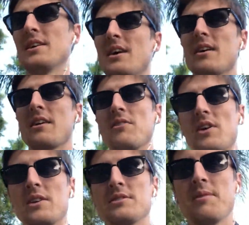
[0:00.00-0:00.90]
I'll give you
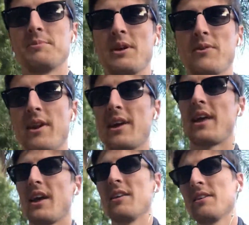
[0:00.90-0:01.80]
guys an update when I
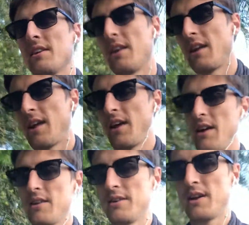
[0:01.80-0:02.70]
can,
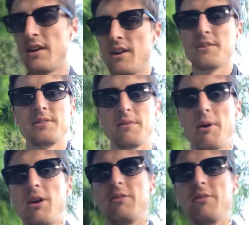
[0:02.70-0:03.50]
and I'll see you tomorrow.